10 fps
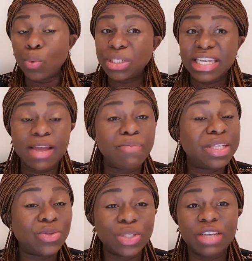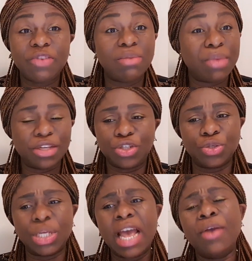whose name is not even
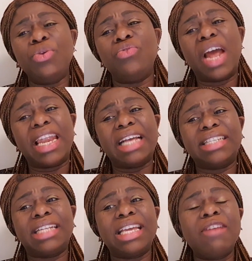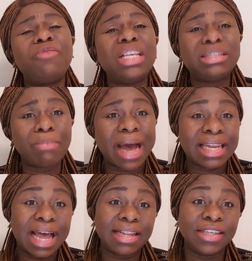mentioned. You realize that if this
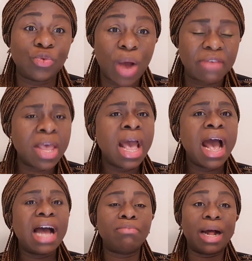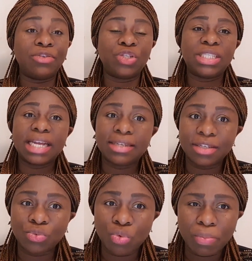man and his wife had maltreated
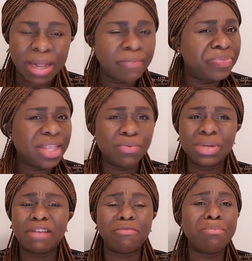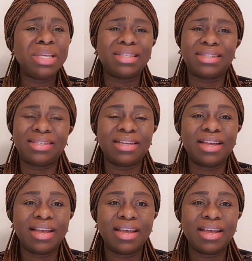this woman, they would have missed
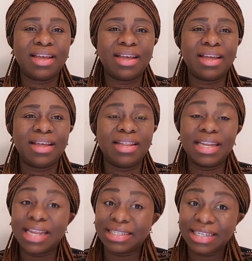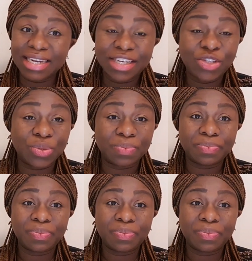the destination